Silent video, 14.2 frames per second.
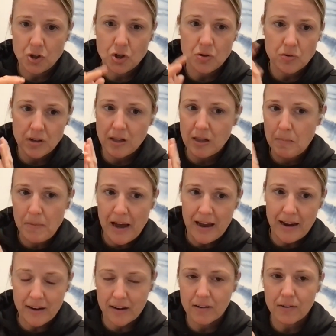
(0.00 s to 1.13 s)
issues on the
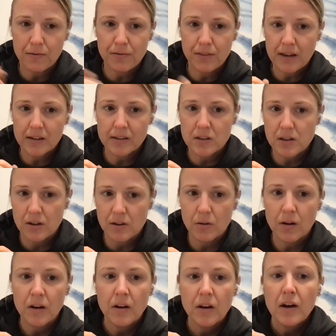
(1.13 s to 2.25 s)
back end of things
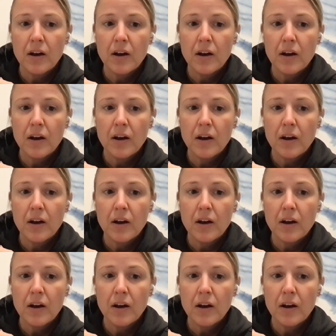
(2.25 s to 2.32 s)
too.